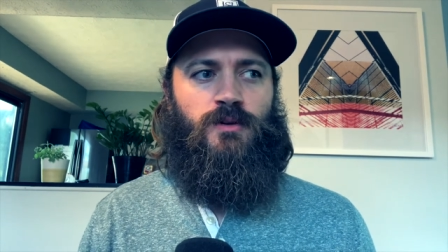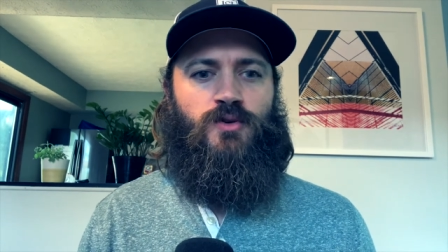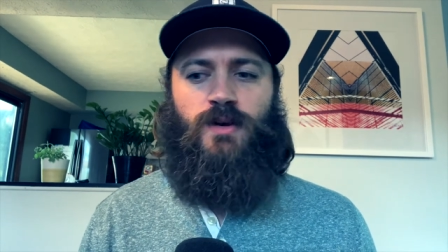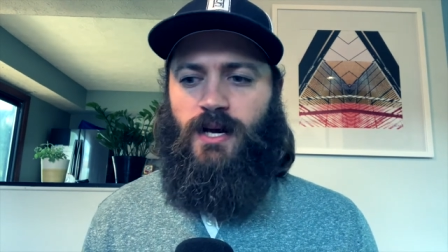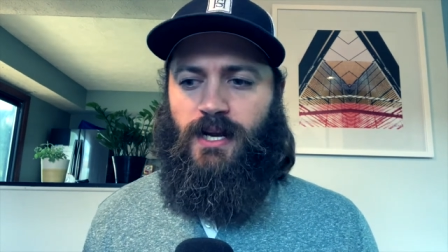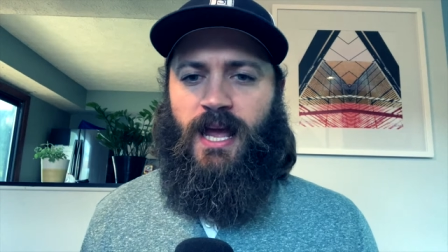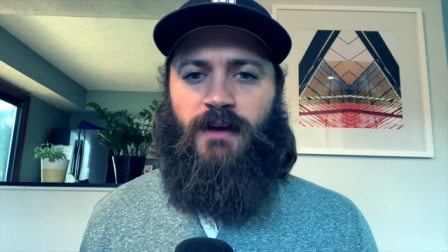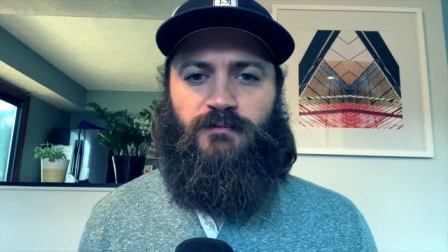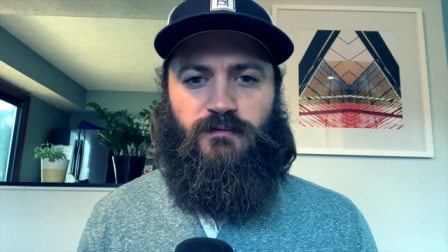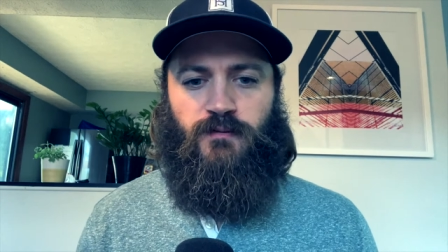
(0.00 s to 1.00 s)
you kind of
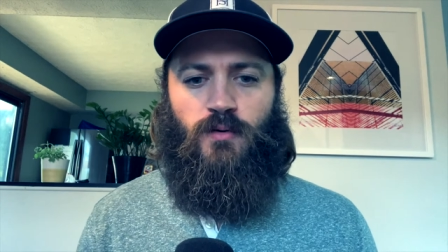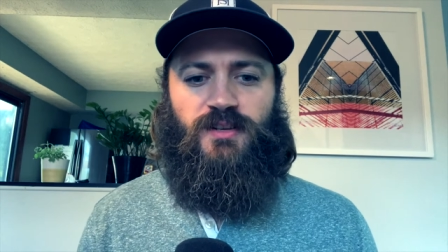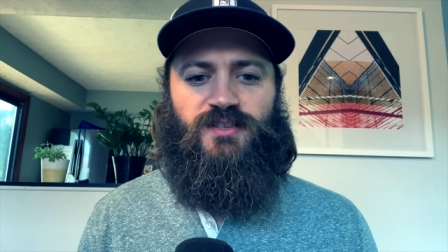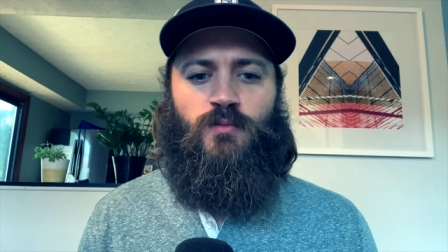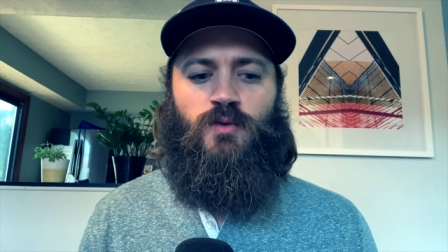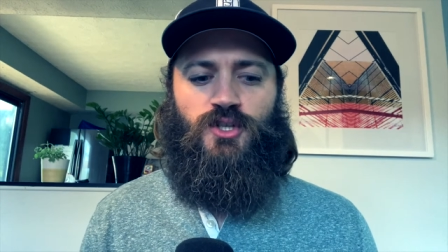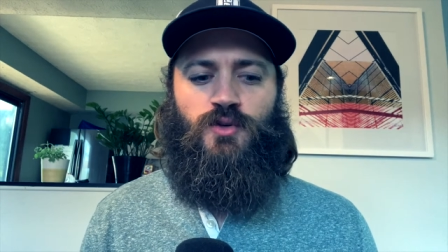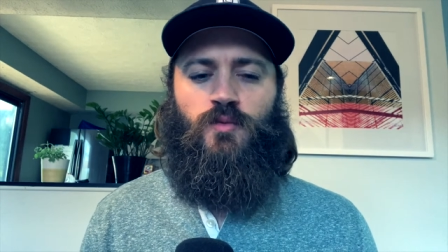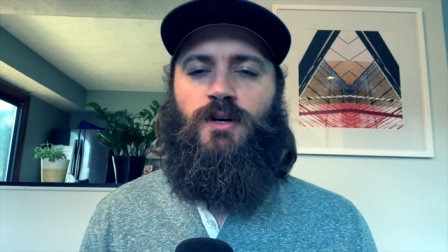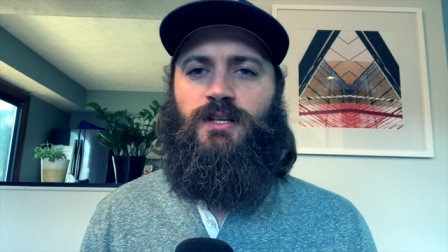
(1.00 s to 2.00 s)
have to focus on what
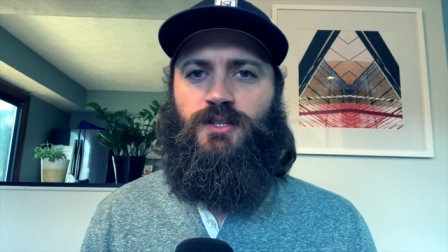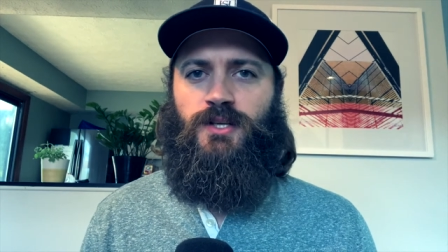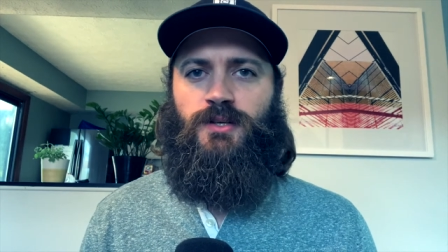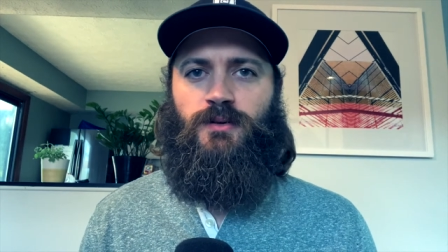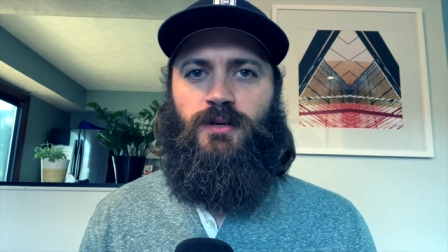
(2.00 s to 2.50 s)
you want to do.